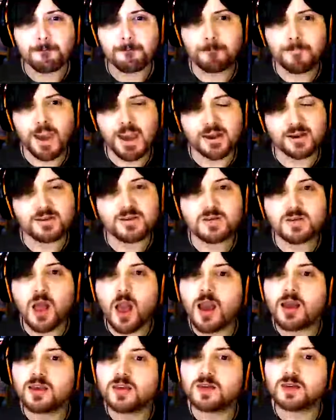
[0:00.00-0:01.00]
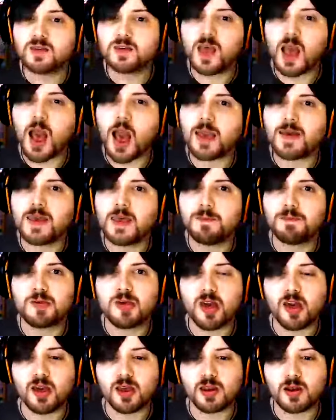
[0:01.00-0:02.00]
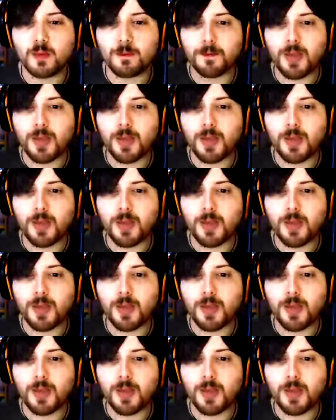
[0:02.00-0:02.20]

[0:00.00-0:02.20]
Bears. You see, I keep checking on